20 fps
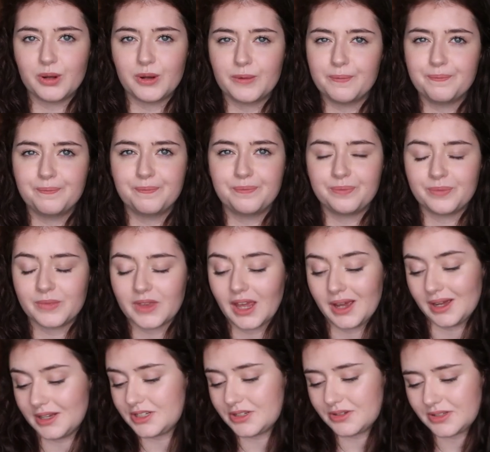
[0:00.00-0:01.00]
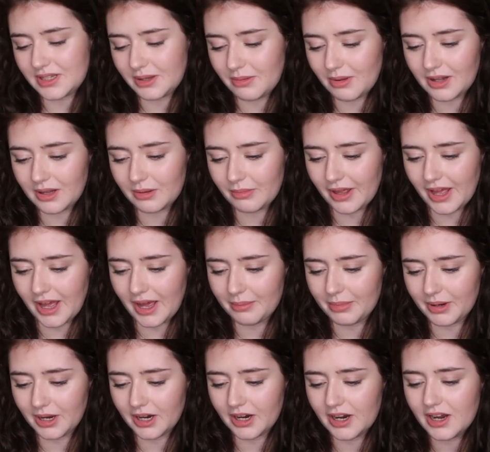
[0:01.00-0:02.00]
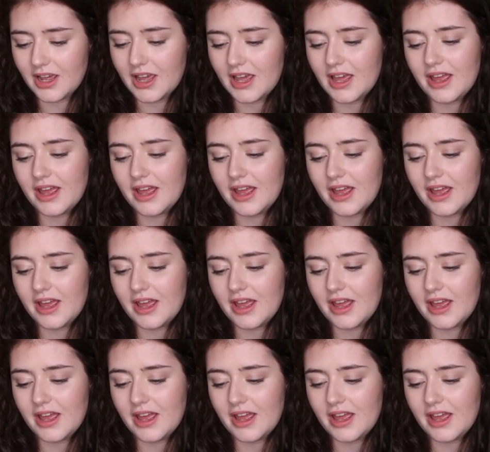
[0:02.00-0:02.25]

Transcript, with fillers: but I do seem a little bit happier.